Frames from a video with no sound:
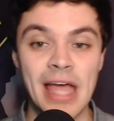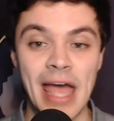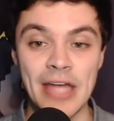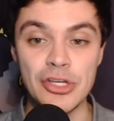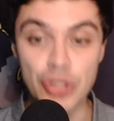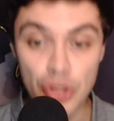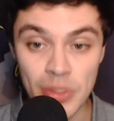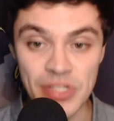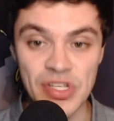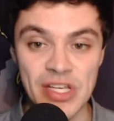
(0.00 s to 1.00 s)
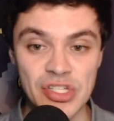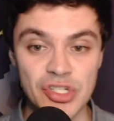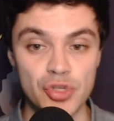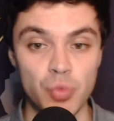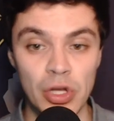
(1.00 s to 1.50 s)
had 2 assists,
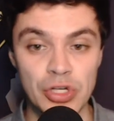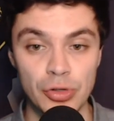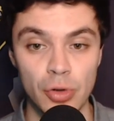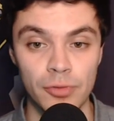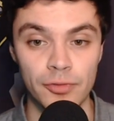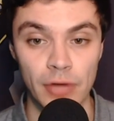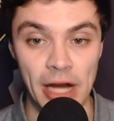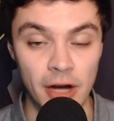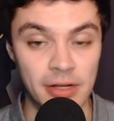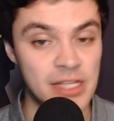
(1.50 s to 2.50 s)
just 1 turnover for Aaron.